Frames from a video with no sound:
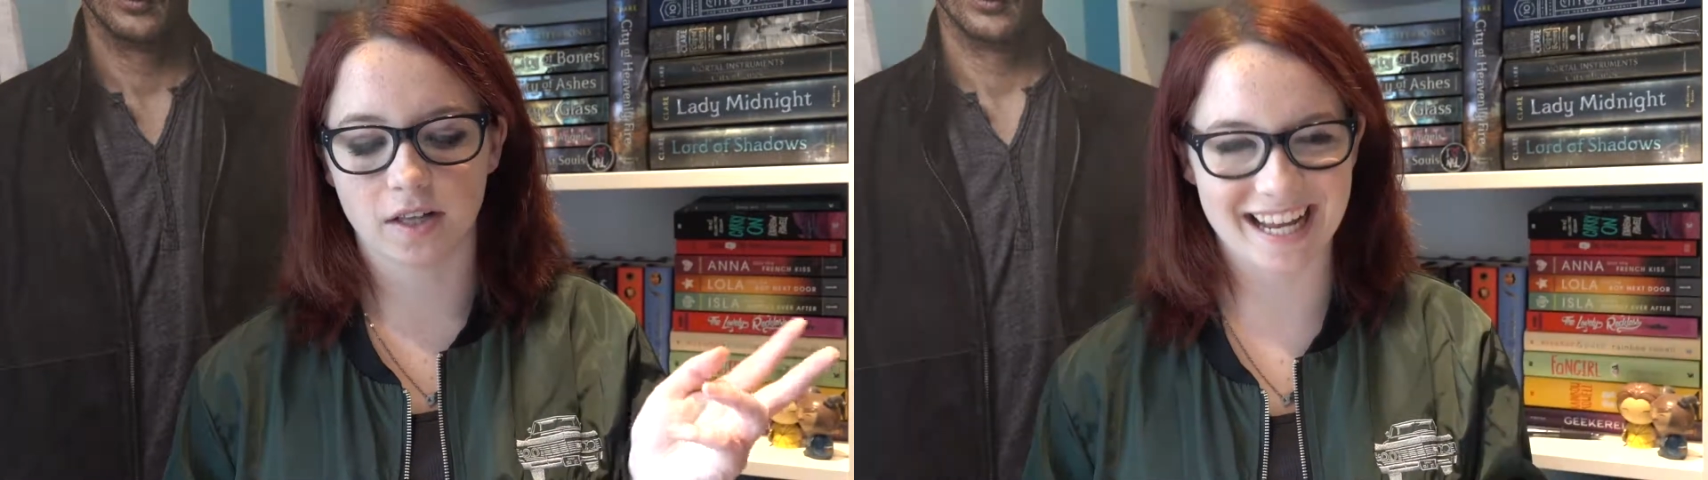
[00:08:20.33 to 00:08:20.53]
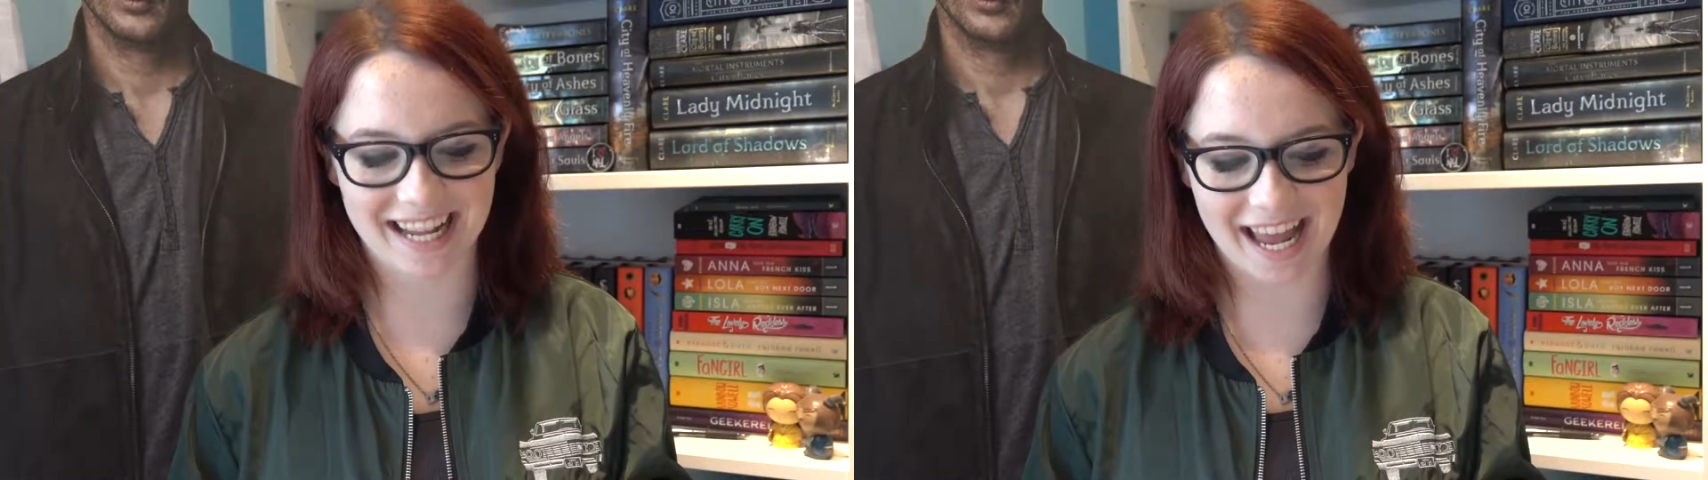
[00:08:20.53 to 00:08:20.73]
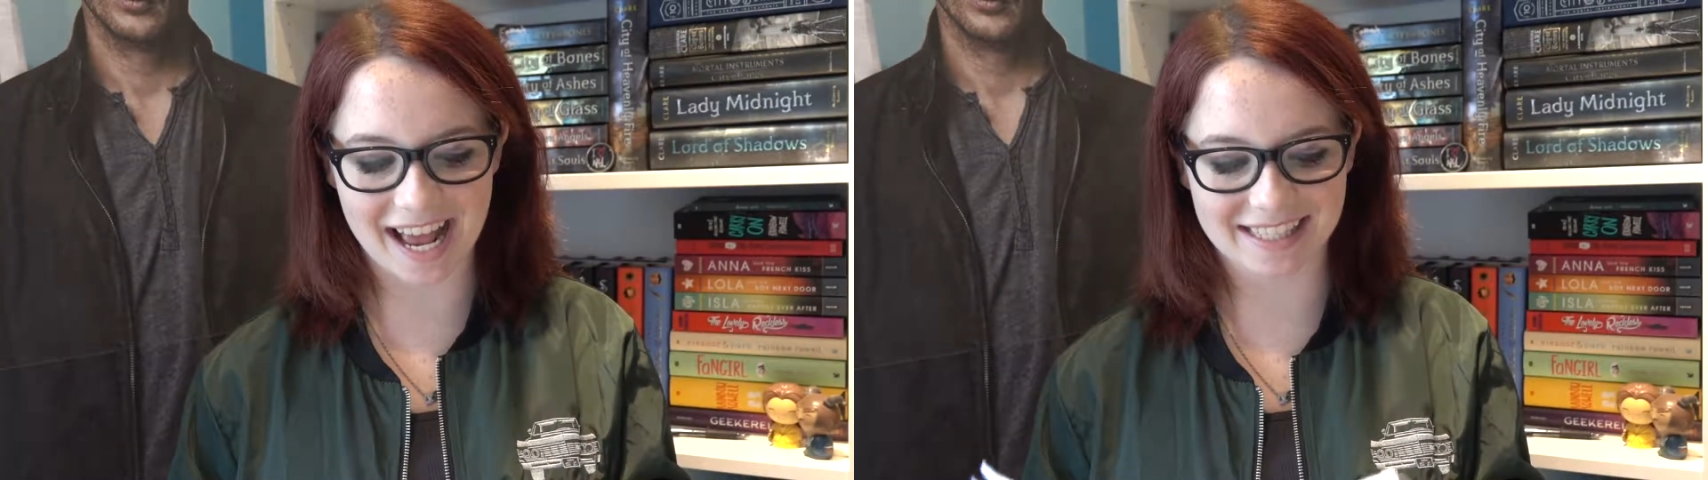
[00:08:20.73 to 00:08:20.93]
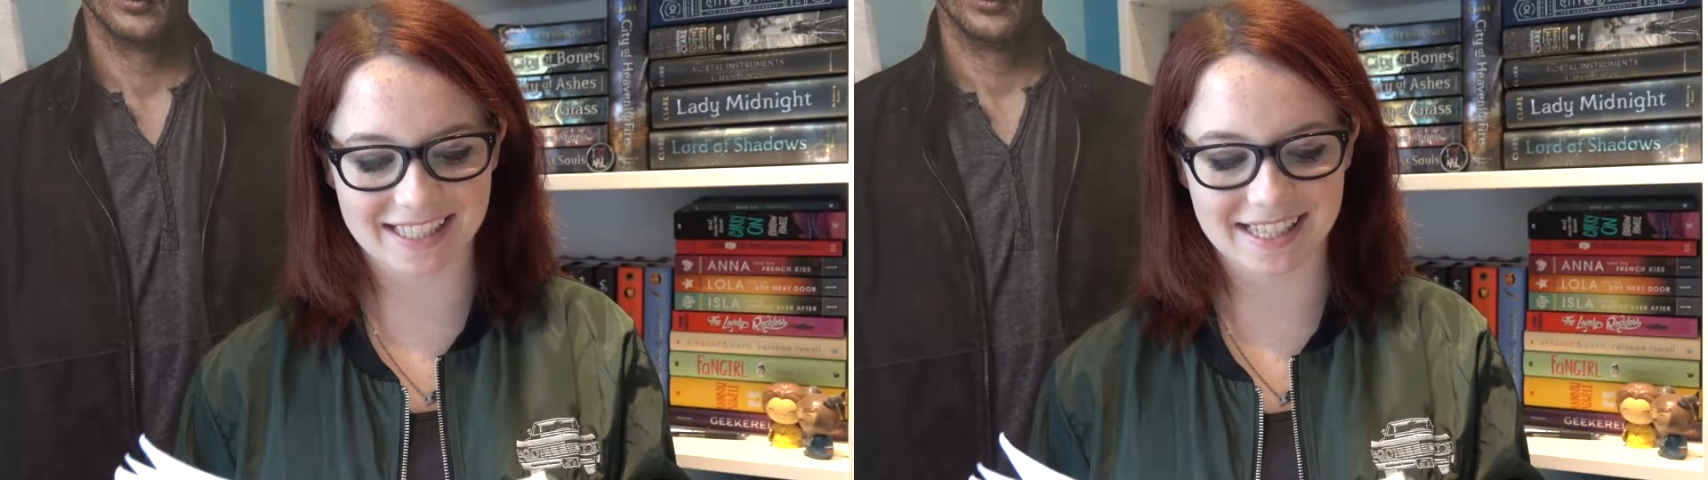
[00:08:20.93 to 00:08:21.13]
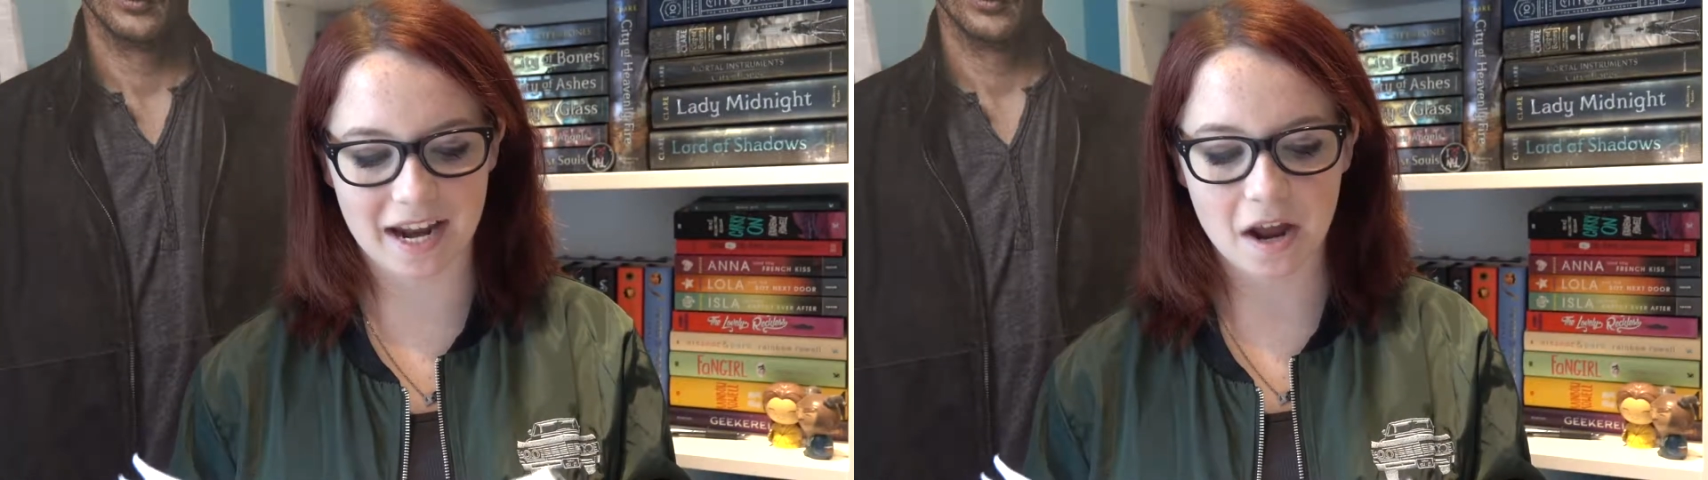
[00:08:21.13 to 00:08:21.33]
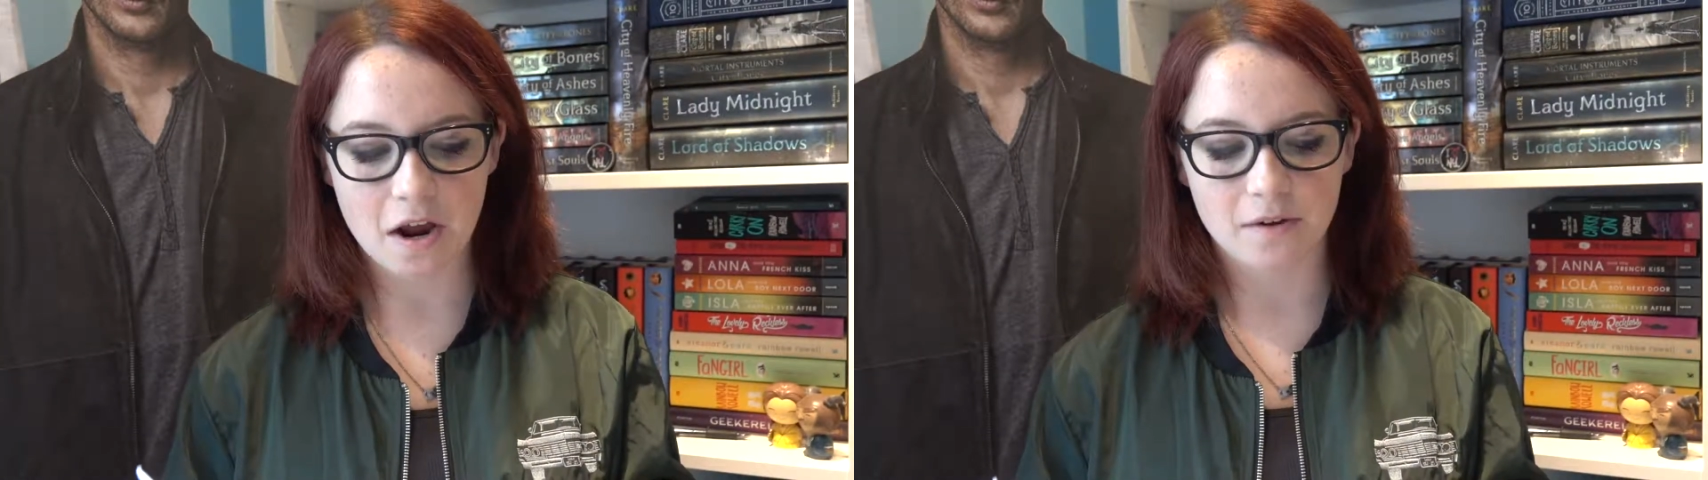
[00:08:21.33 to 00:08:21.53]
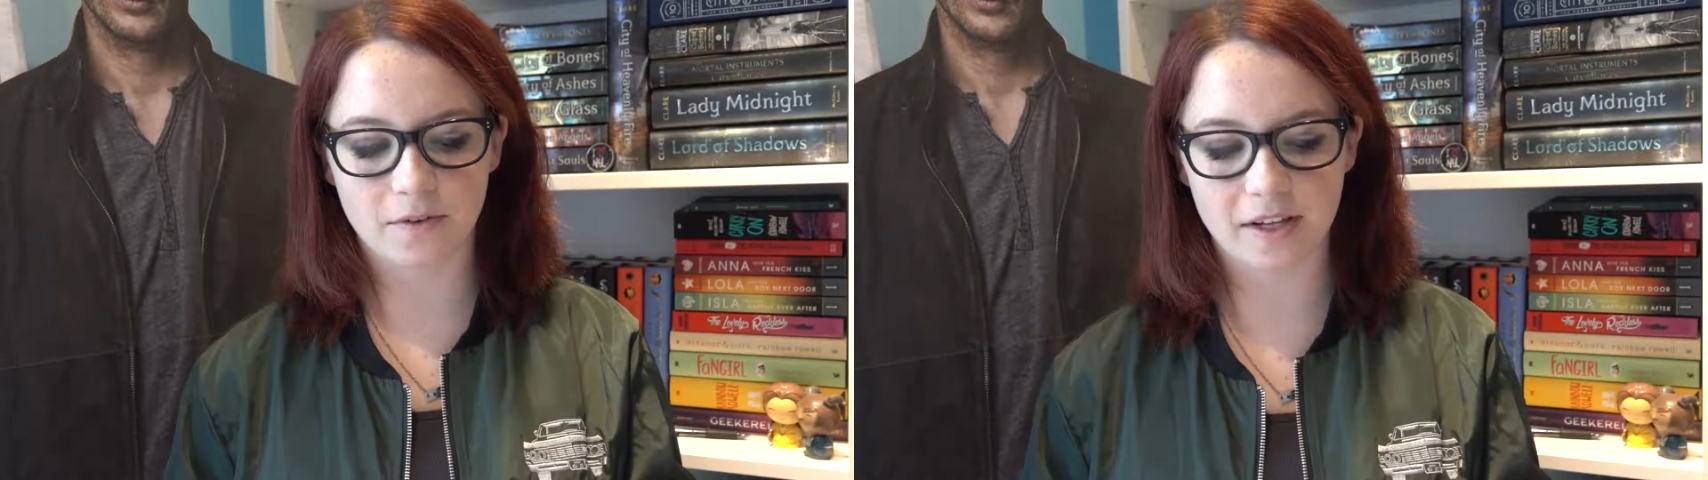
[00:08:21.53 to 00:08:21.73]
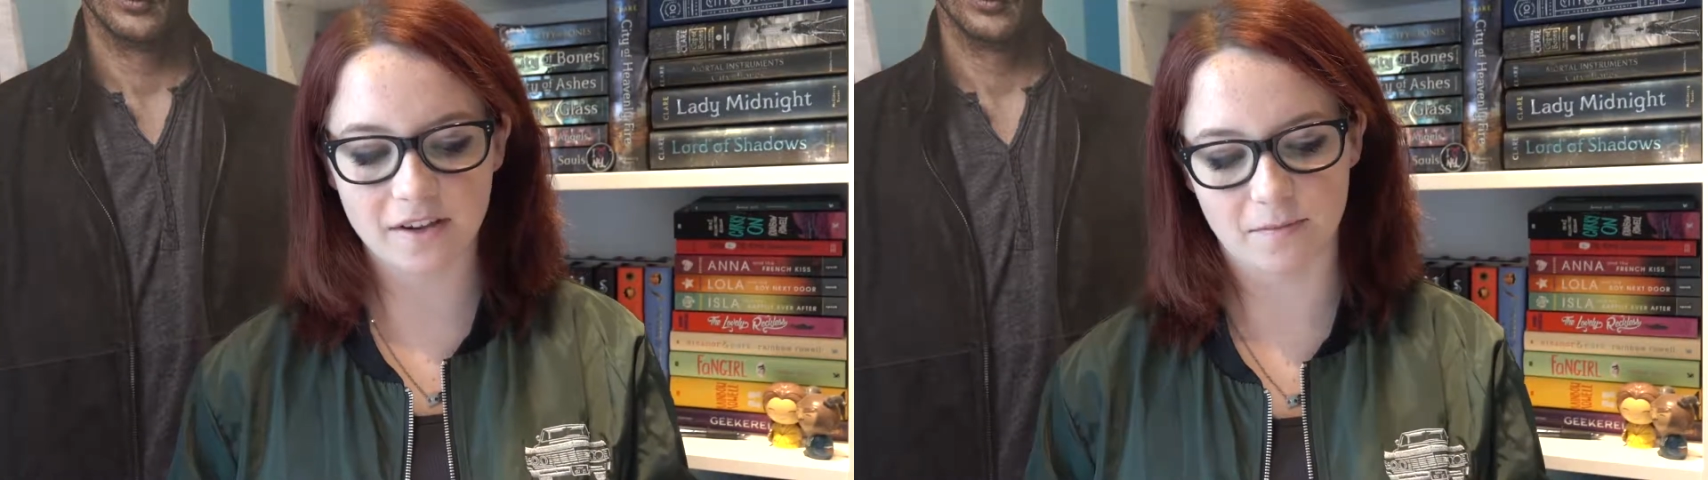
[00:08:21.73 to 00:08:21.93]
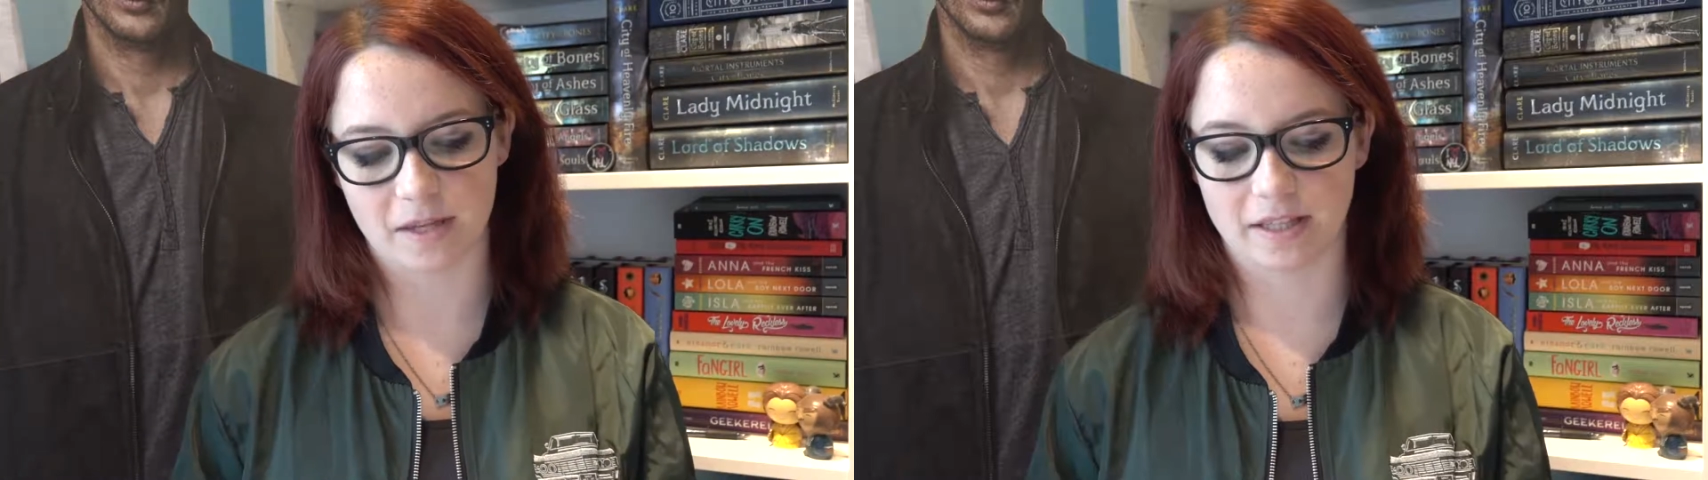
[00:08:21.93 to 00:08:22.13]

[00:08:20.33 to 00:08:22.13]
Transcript: And Cass is like, forgive me,